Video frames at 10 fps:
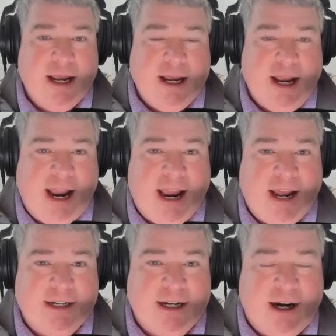
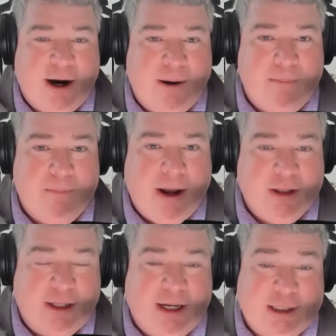and um, I
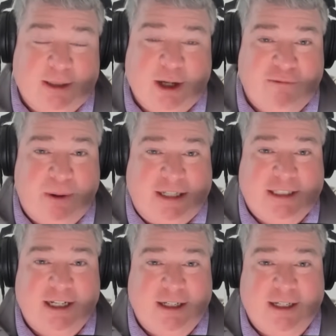thought that was a tough
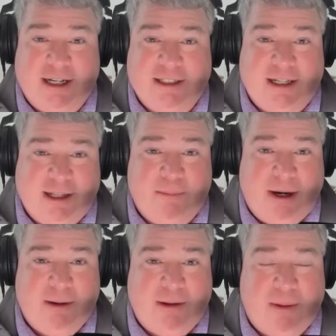precedent. That, that, they
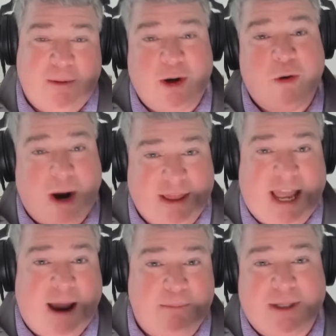may they may regret
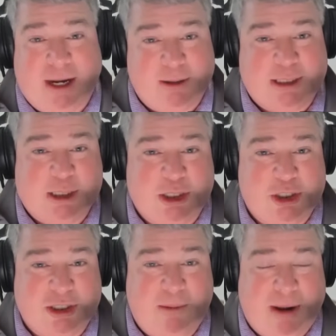that, but that was the
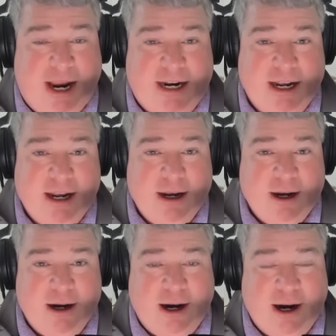decision they made.
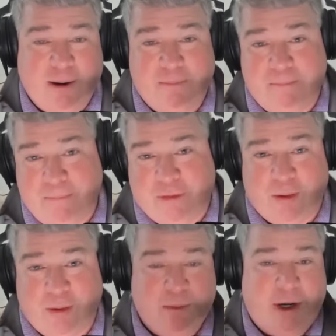Um, so
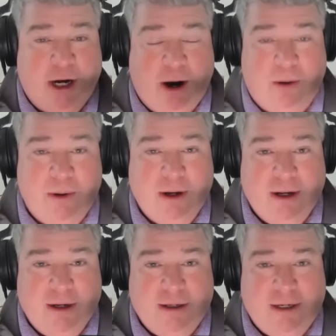here we go.
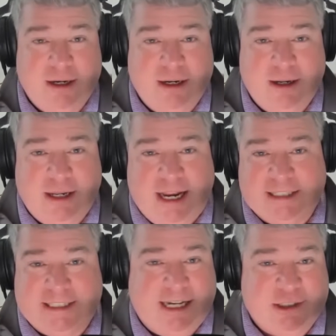The
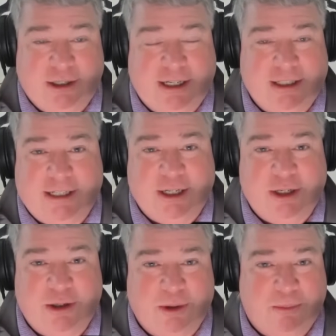NCAA is going to
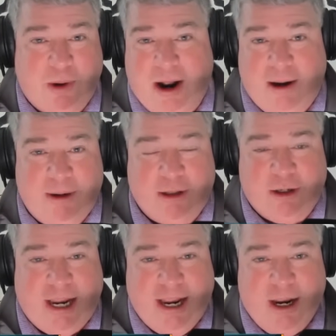continue. Their pro- I mean,
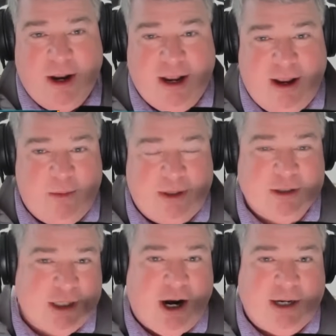look, it, when there's
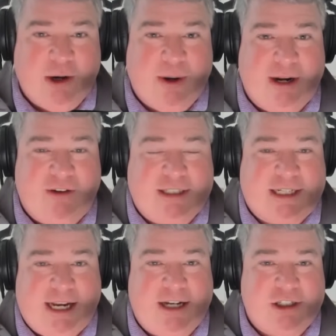an ongoing
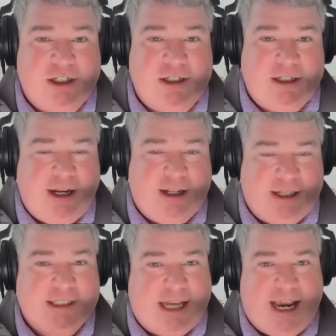investigation, and in
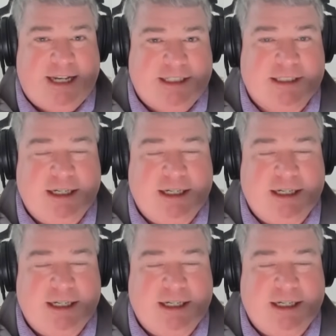this case,